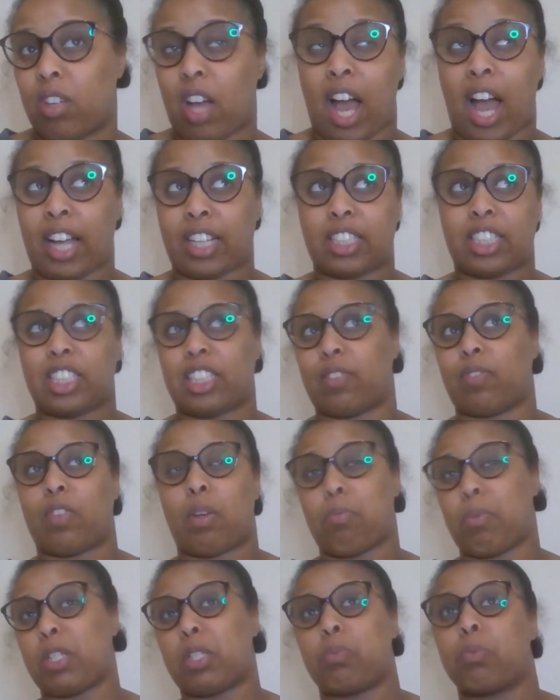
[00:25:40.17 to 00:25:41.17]
act as if
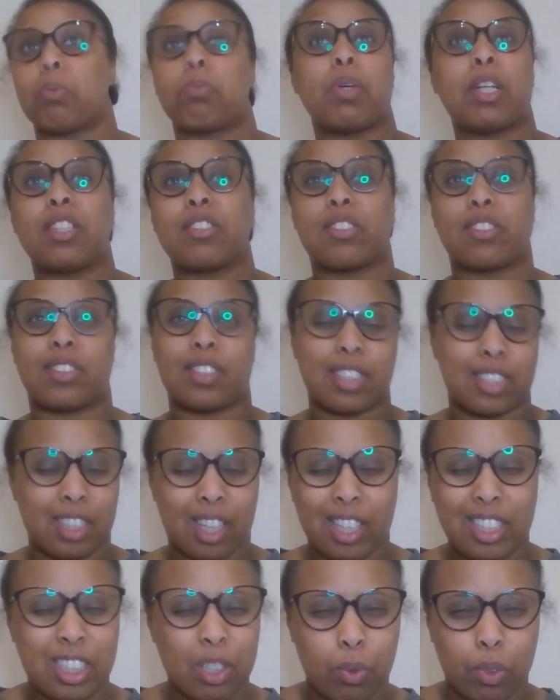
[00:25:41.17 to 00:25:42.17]
they're meant to be pillars of
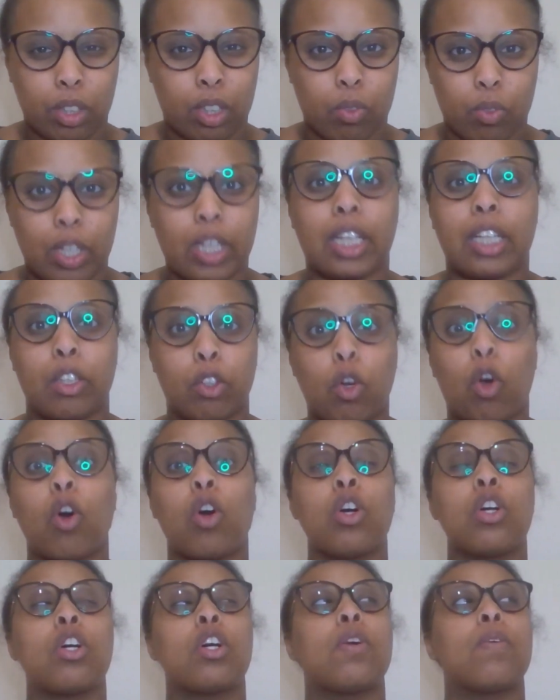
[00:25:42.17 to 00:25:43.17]
society when they're really not.